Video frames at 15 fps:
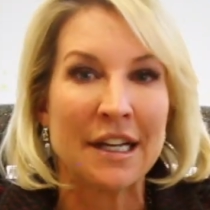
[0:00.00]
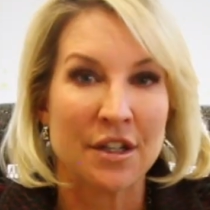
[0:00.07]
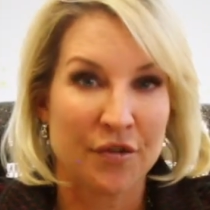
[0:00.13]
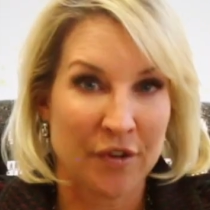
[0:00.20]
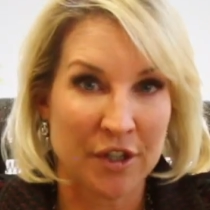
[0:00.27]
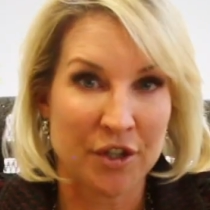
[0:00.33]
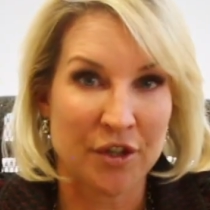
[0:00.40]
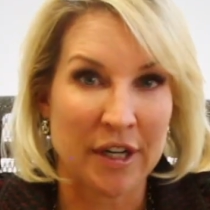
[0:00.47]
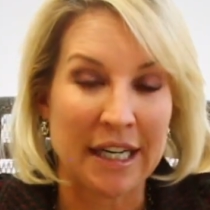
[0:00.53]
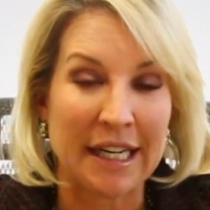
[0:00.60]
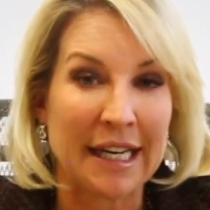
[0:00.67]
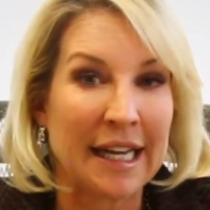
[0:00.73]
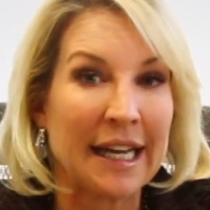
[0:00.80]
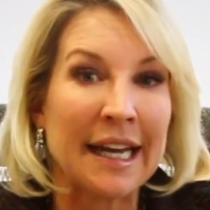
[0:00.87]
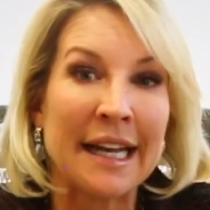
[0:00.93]
It's
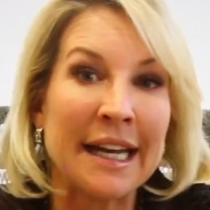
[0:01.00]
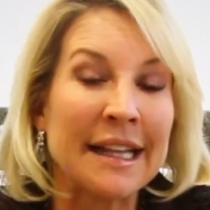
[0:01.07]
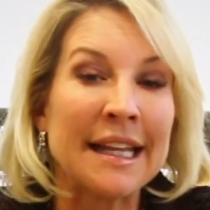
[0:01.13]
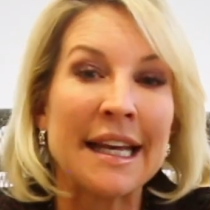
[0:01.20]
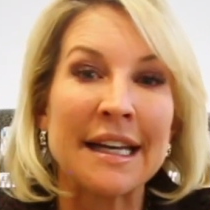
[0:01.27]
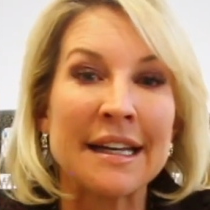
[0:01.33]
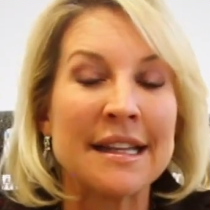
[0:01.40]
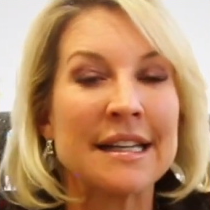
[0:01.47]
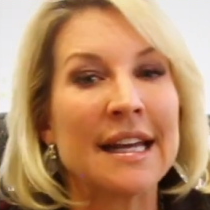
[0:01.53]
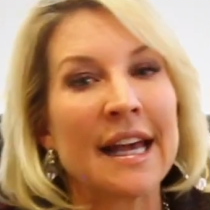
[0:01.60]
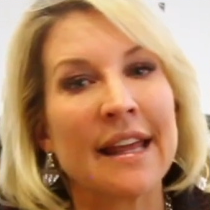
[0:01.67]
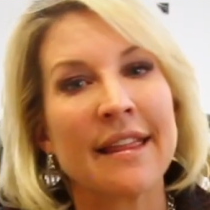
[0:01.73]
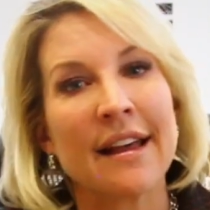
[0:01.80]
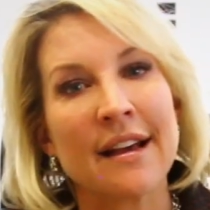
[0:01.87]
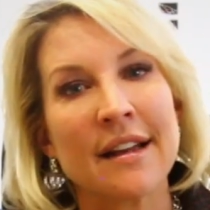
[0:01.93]
frustrating. And at the end of the
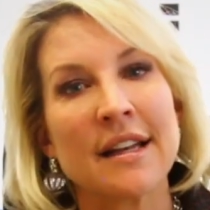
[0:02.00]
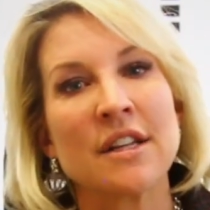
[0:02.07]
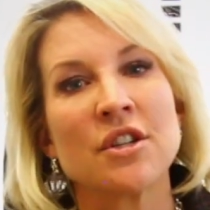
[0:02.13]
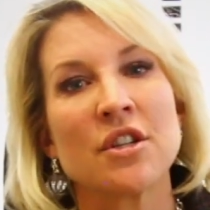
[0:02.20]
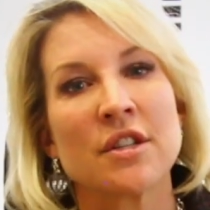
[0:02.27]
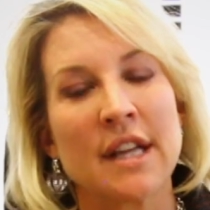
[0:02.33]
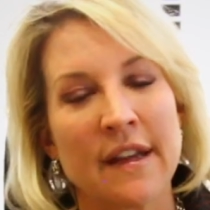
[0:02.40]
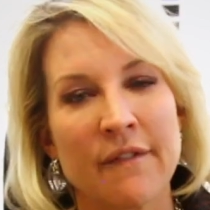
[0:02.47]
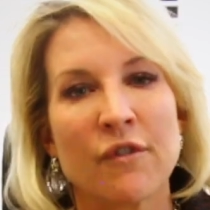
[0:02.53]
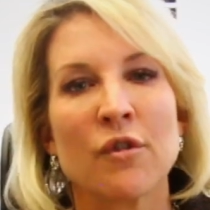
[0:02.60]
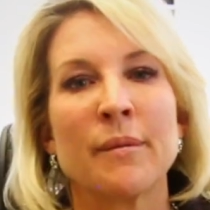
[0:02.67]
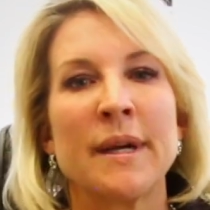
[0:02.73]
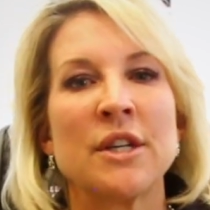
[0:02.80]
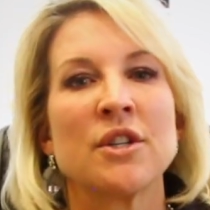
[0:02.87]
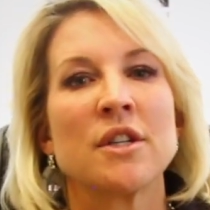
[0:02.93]
day, that is just
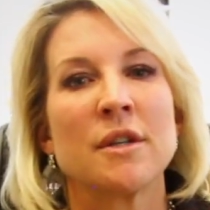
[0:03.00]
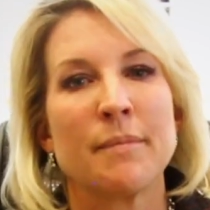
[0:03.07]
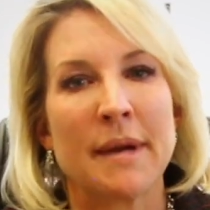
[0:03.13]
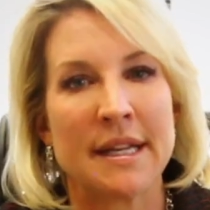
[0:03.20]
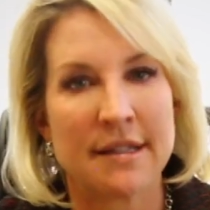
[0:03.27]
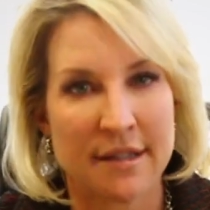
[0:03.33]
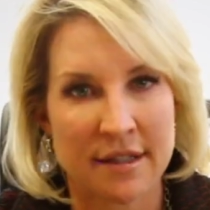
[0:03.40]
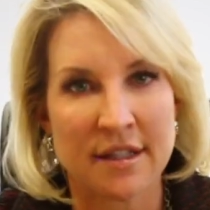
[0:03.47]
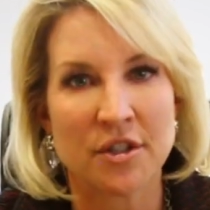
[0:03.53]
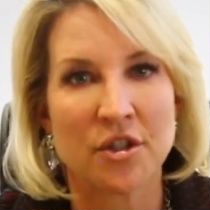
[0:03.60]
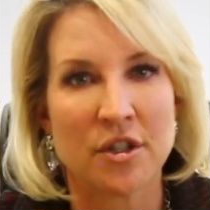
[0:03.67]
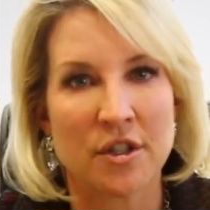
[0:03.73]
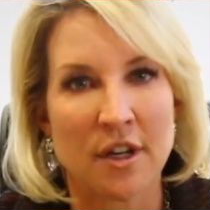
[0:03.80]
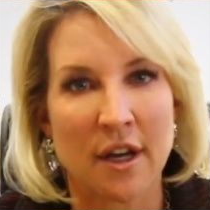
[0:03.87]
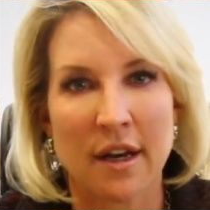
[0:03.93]
information to base
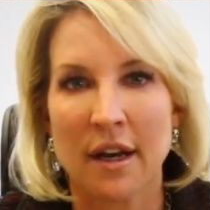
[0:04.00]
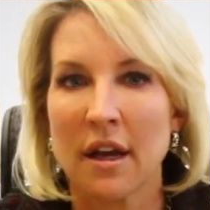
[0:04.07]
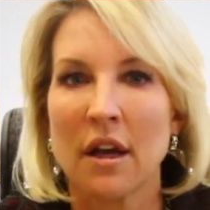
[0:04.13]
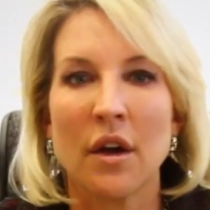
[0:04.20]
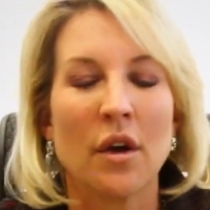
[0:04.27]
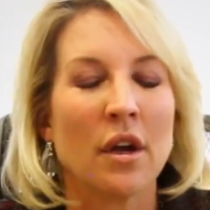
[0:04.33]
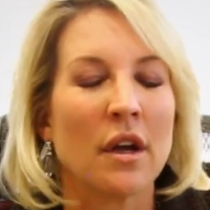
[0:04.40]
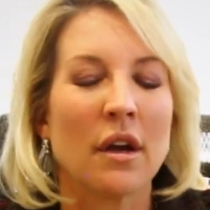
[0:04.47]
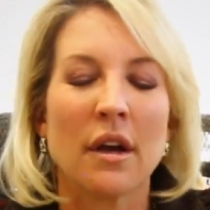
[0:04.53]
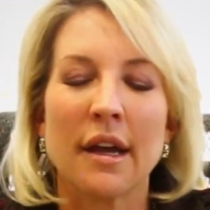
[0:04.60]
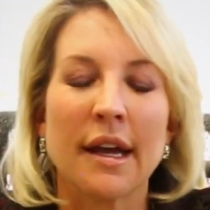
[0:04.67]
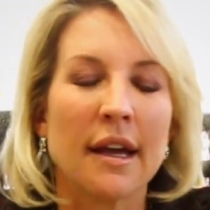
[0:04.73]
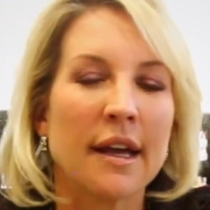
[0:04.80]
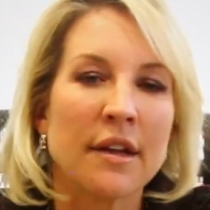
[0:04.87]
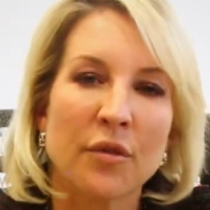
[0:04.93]
decisions on.
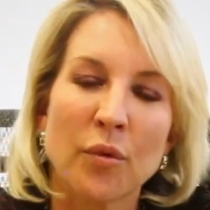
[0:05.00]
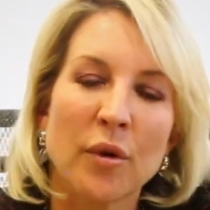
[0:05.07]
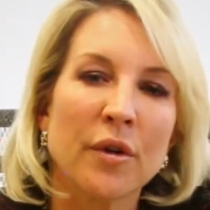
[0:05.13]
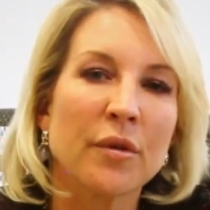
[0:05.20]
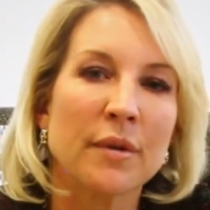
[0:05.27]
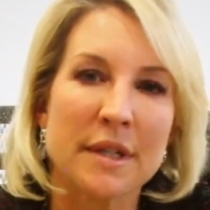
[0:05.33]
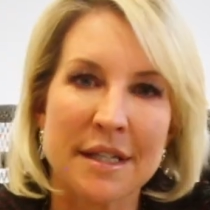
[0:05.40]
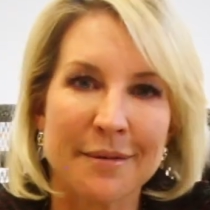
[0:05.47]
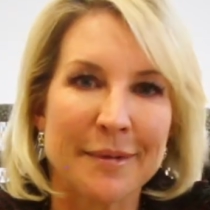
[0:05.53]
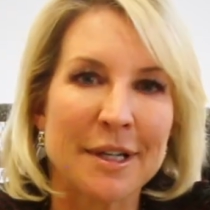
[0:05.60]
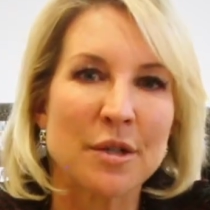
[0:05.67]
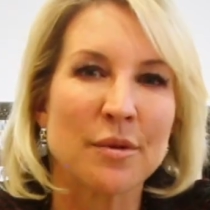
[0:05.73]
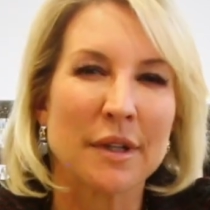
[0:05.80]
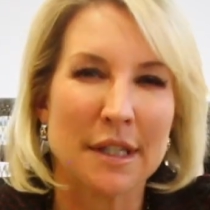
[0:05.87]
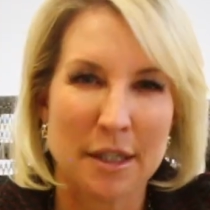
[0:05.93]
It's worth what
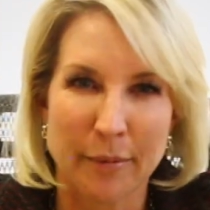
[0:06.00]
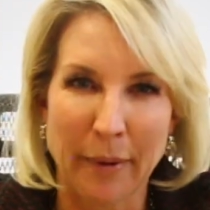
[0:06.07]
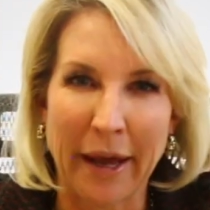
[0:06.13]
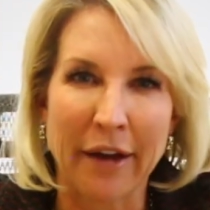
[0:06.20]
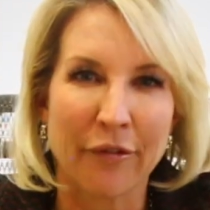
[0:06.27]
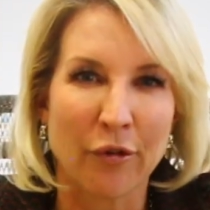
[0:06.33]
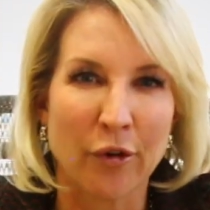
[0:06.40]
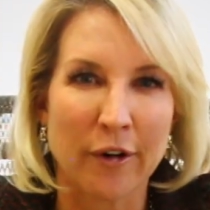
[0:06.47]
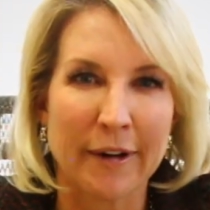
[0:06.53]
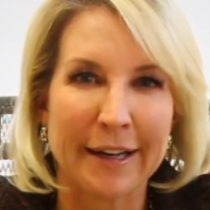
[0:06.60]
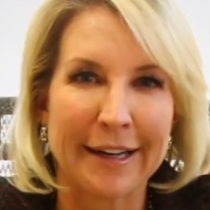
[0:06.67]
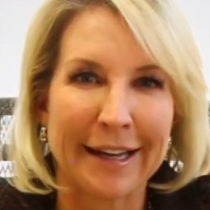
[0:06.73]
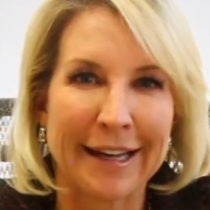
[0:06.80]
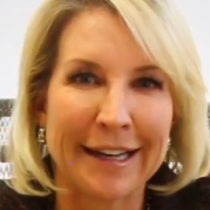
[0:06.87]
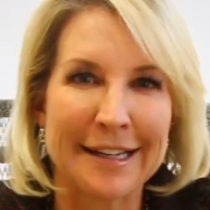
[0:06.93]
somebody's willing to pay for it.
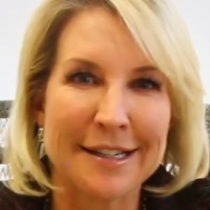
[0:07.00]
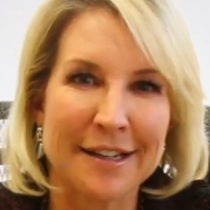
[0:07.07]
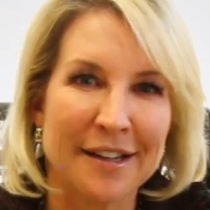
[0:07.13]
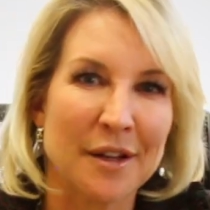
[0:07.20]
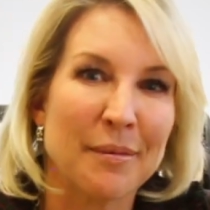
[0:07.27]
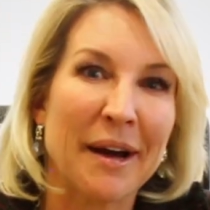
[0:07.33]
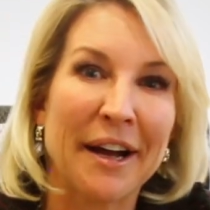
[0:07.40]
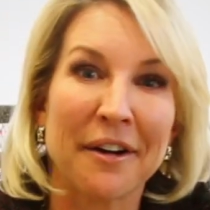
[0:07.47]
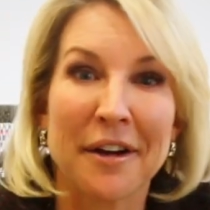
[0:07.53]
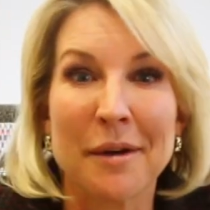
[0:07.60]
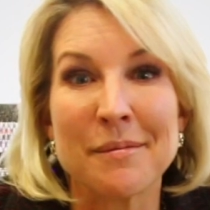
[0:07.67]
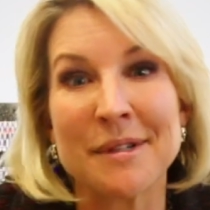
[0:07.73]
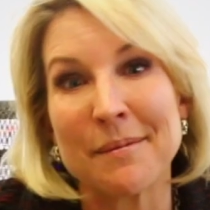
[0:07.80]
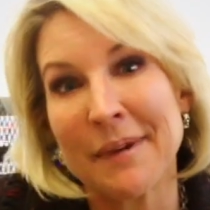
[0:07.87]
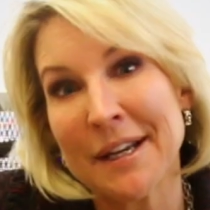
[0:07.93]
And until the buyer
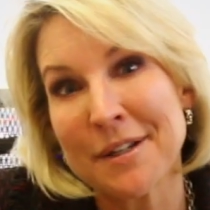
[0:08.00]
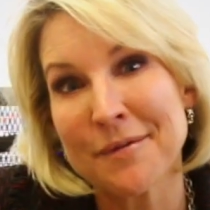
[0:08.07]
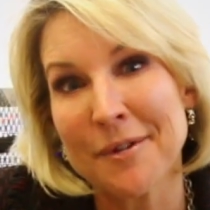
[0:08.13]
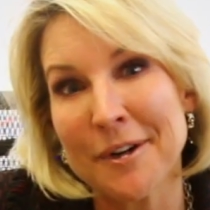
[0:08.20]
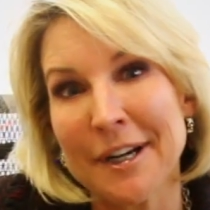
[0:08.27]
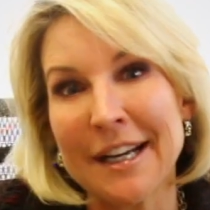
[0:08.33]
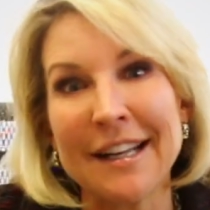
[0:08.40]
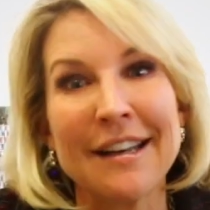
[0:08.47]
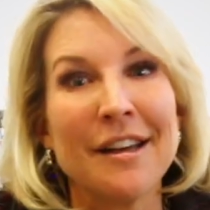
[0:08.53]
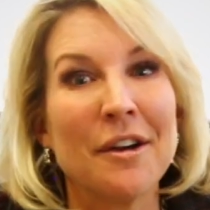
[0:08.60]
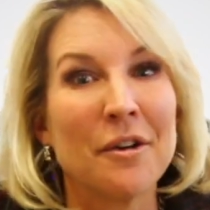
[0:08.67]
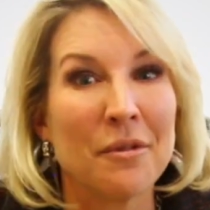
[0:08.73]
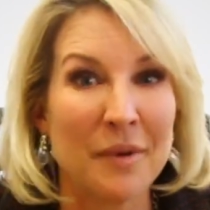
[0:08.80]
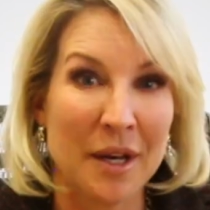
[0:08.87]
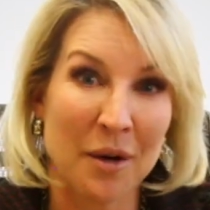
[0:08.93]
comes and pays for it,
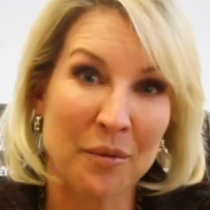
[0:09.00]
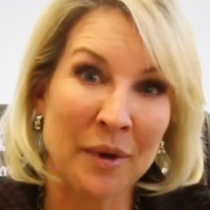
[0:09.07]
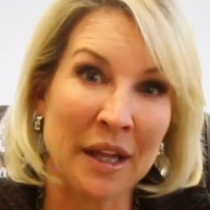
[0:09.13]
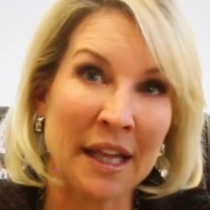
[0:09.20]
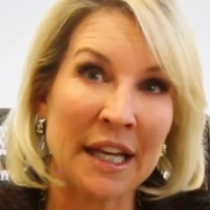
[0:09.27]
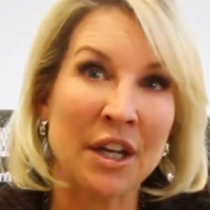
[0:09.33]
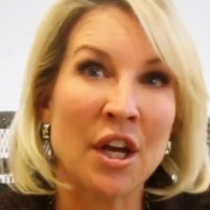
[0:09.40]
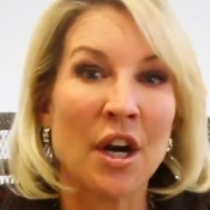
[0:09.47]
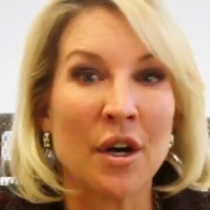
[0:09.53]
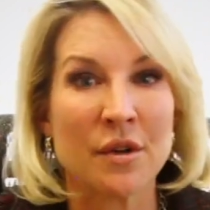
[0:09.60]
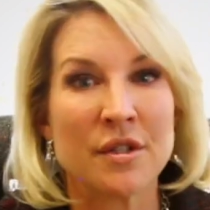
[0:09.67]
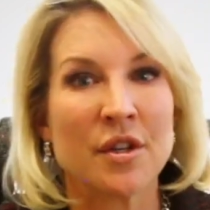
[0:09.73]
we don't really know.